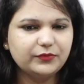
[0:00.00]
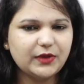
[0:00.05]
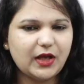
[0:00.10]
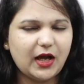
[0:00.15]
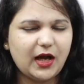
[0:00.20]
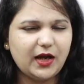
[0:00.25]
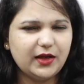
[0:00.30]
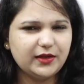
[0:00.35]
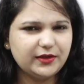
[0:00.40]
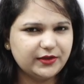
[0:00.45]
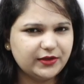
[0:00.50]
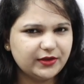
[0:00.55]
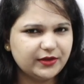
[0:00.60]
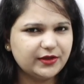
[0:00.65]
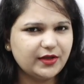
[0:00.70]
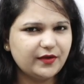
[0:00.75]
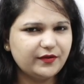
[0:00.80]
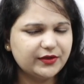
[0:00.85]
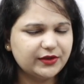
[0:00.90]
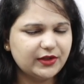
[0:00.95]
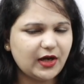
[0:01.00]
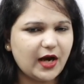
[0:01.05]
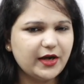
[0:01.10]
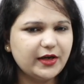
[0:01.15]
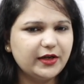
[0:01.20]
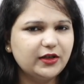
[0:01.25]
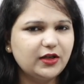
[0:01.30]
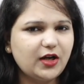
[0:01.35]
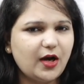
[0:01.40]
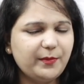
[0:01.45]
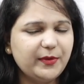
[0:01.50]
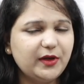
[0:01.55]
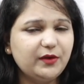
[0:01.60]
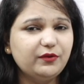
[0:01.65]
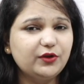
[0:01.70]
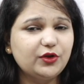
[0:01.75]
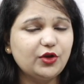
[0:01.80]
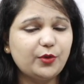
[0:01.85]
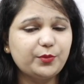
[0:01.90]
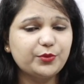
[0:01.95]
Answers have started coming
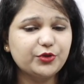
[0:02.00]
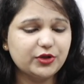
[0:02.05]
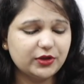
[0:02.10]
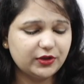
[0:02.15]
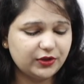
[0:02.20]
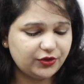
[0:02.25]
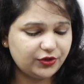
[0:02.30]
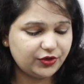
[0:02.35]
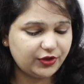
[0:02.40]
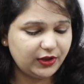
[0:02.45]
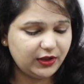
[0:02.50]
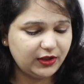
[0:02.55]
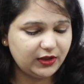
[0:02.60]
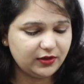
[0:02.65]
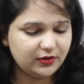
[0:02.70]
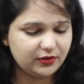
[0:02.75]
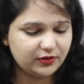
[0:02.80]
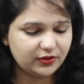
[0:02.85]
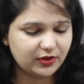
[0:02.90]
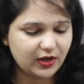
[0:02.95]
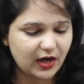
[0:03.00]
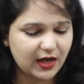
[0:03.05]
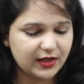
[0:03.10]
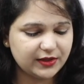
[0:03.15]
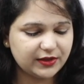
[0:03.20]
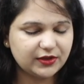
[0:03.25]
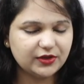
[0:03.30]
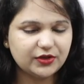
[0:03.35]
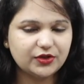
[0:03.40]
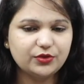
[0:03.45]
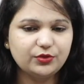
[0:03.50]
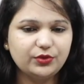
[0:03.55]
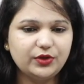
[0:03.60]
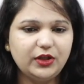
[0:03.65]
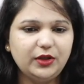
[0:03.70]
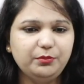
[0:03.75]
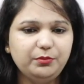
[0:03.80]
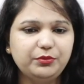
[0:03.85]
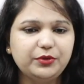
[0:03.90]
with option 3, Raj and Sudeep.